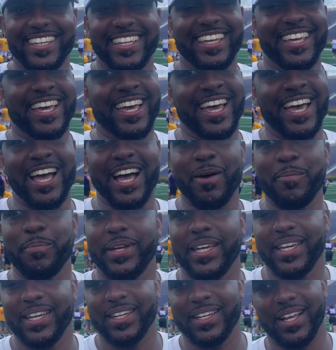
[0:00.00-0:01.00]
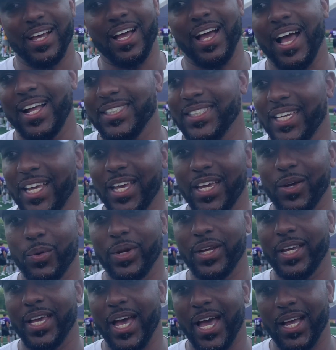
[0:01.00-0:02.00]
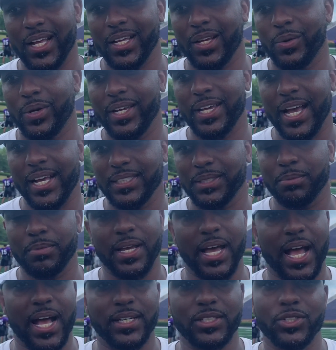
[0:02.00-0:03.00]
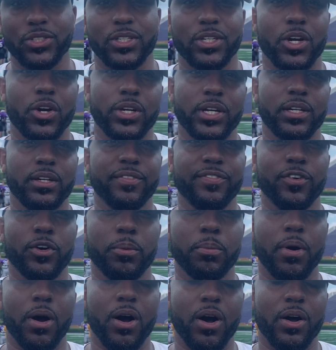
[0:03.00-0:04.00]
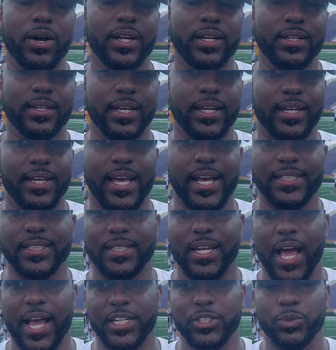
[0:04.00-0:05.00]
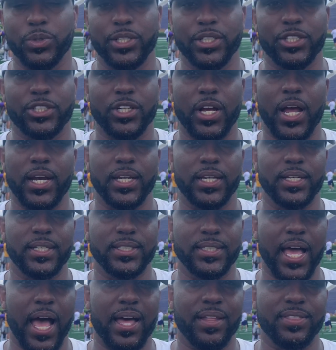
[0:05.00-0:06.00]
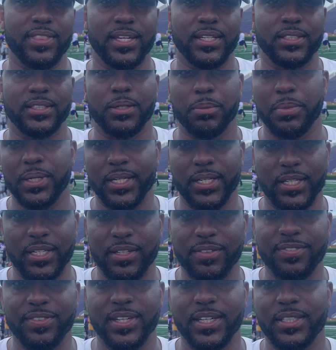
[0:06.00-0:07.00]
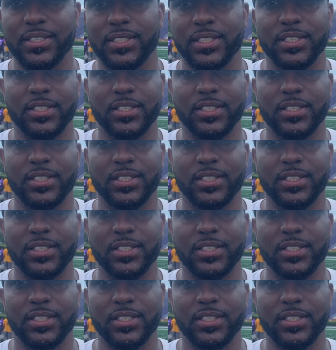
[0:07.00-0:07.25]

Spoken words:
Yeah, I mean, I tell you, we got some guys who can go get the football, and that's nice when you're trying to design things to beat a defense.